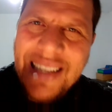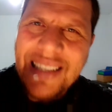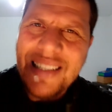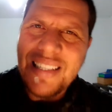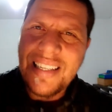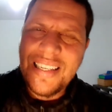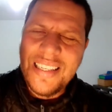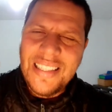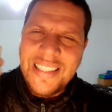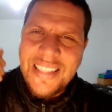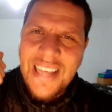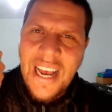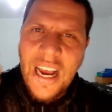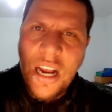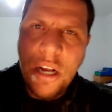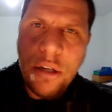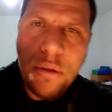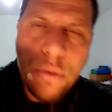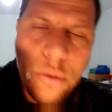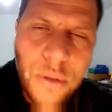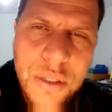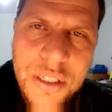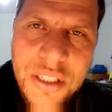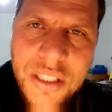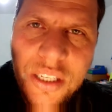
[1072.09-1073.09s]
desire to
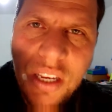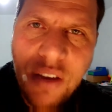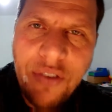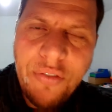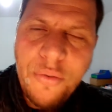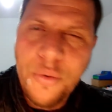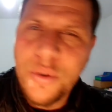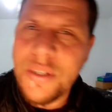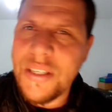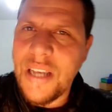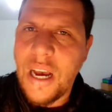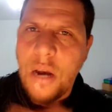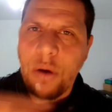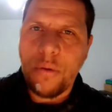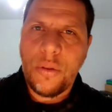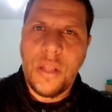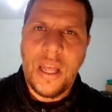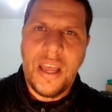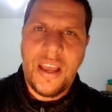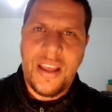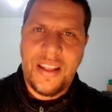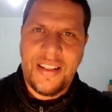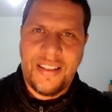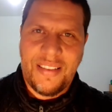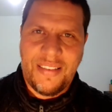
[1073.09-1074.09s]
receive without
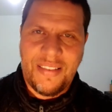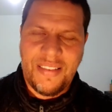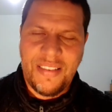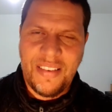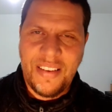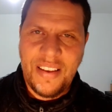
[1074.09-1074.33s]
end.